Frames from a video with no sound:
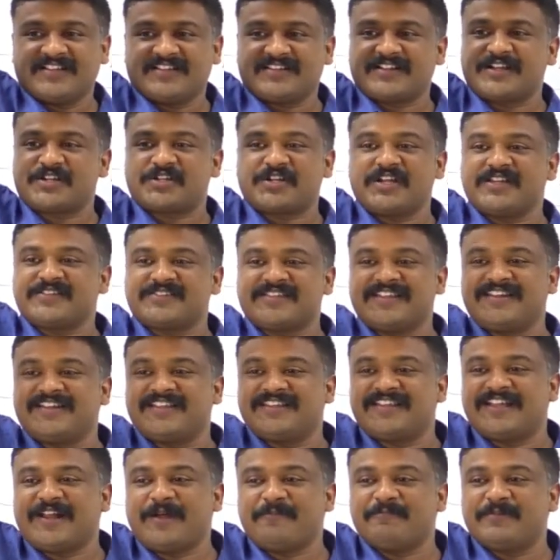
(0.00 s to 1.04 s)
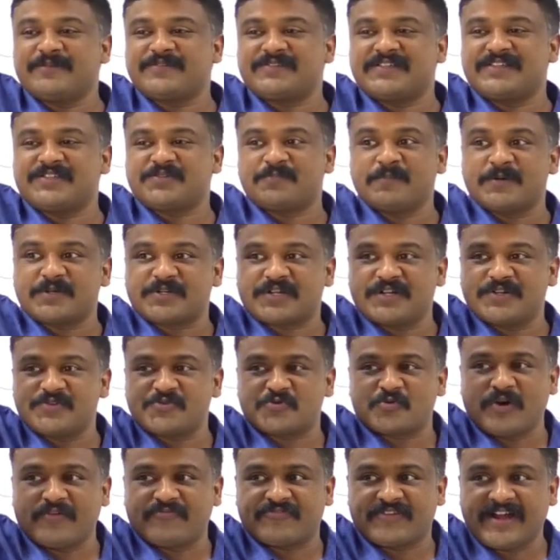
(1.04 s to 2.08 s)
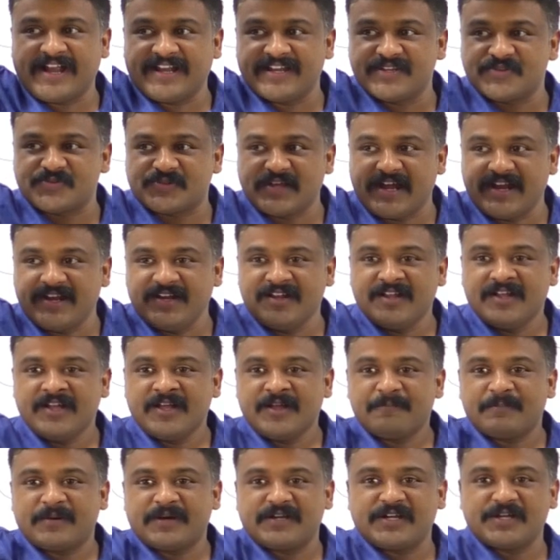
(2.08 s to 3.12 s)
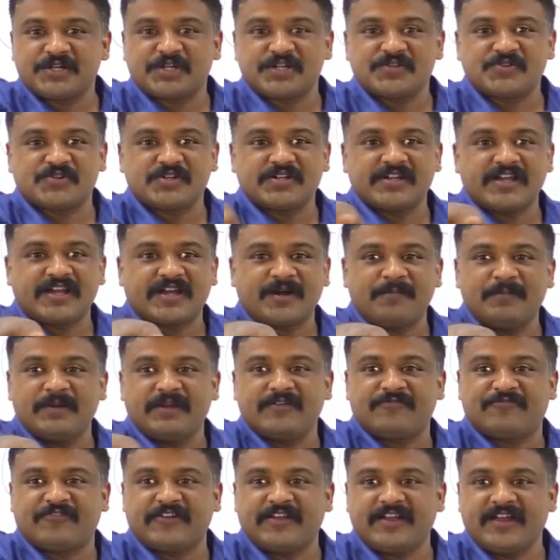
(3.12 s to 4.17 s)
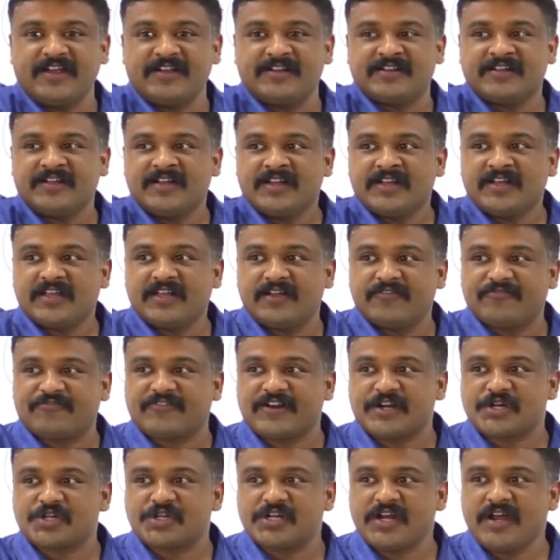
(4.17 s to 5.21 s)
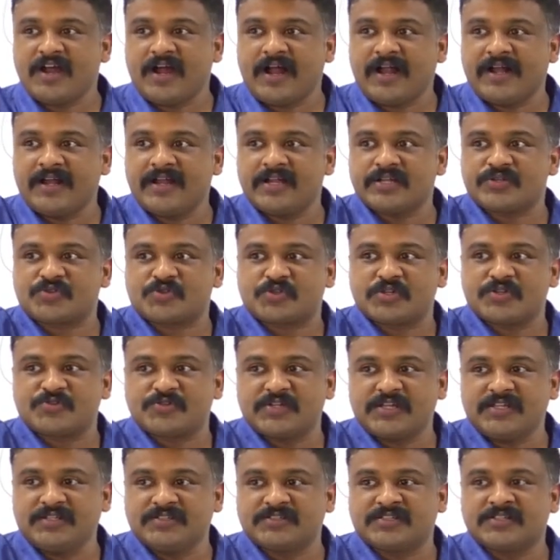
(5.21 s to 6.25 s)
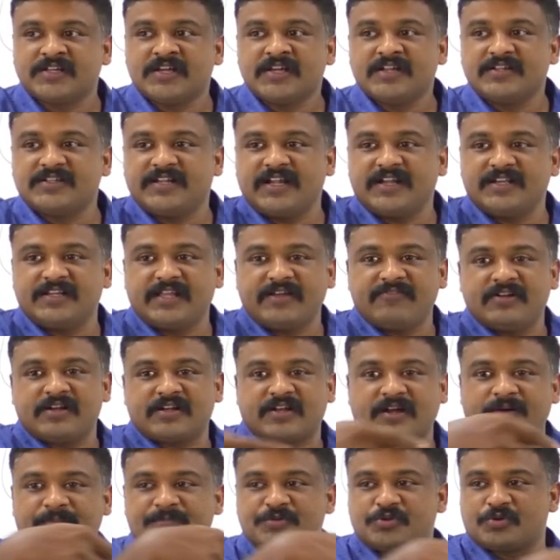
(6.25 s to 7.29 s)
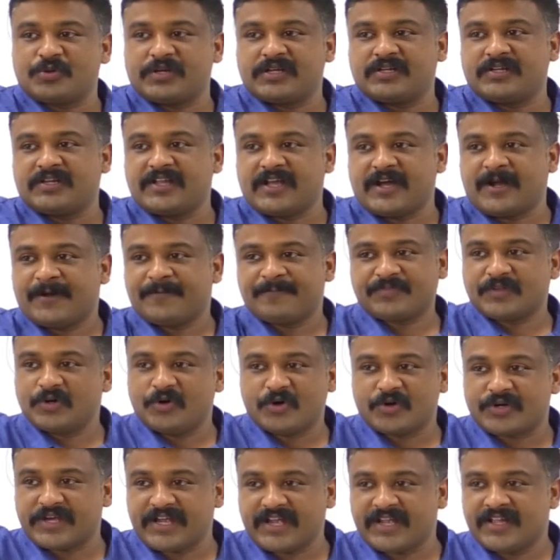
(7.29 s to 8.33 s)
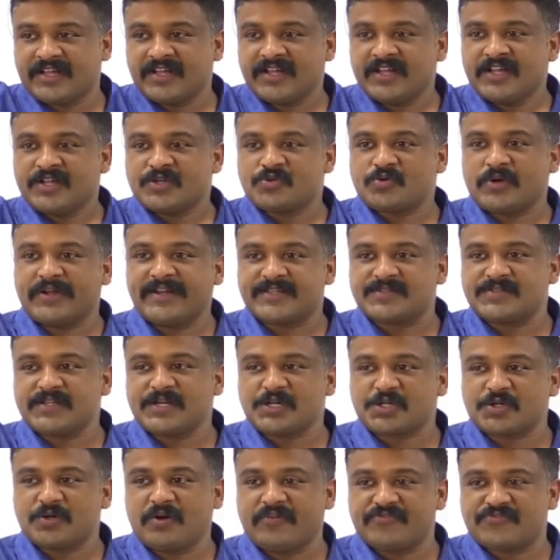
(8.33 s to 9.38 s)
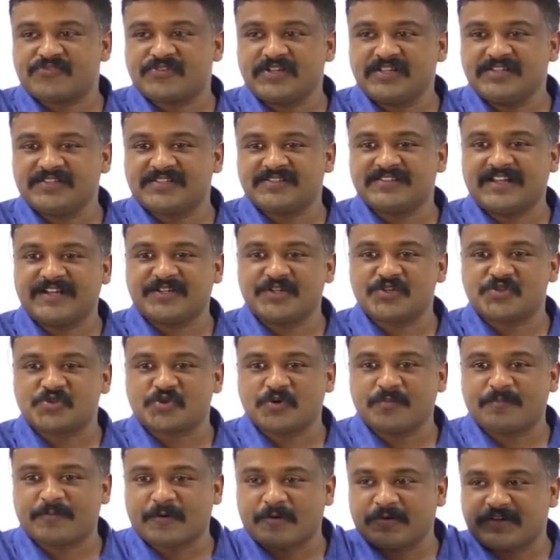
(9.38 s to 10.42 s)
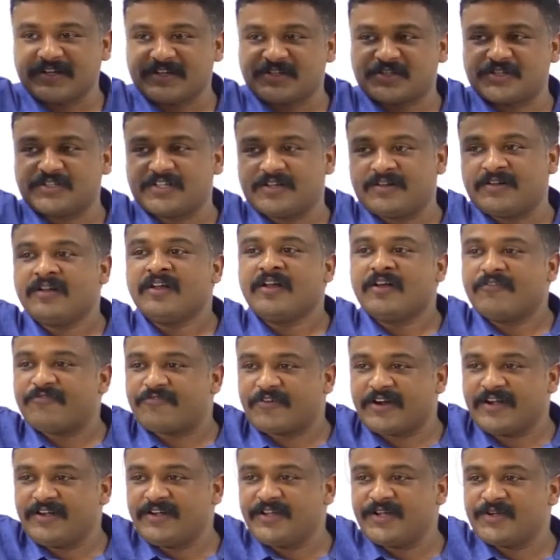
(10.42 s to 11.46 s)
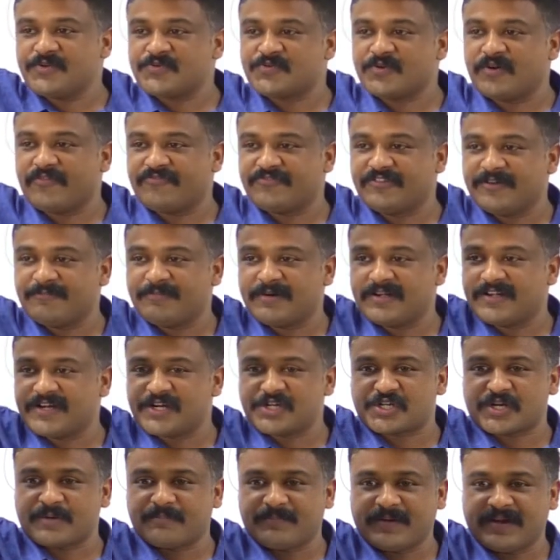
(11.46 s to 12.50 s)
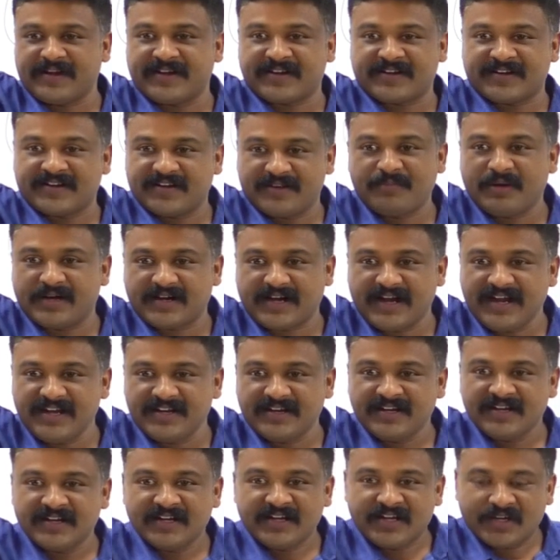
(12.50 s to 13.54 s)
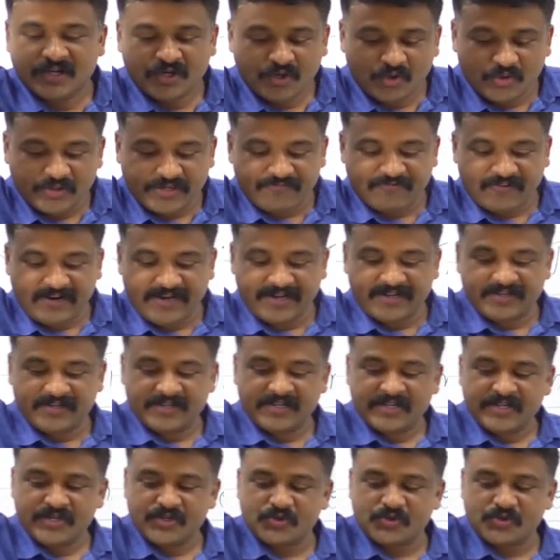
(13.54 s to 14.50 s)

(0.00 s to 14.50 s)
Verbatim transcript: Russia sent their embassies missions to Afghanistan. British East India Company feared if Russia annexed Sindh, then they will come to India. Okay, so annexation of Sindh, that is to protect the frontiers of the British Empire. Am I right? Okay, fine.